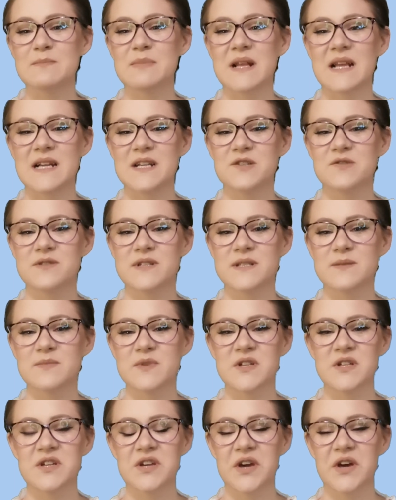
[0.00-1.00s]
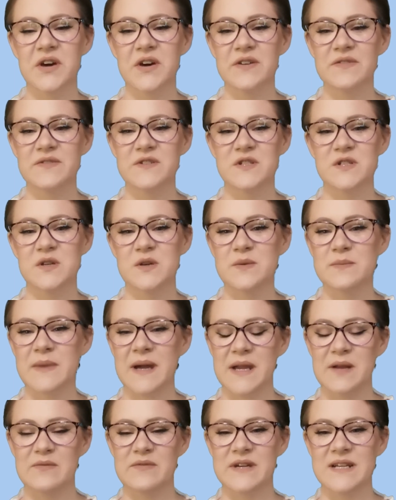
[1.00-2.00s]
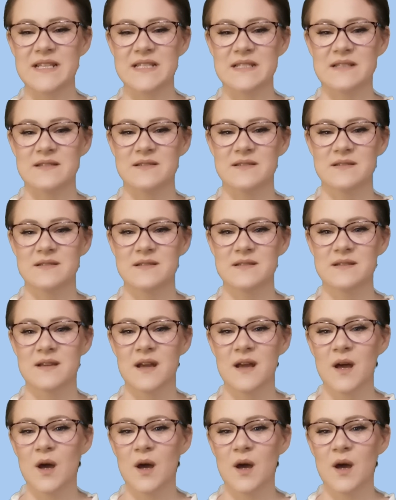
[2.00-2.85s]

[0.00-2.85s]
plagiarism can occur for 2 main reasons.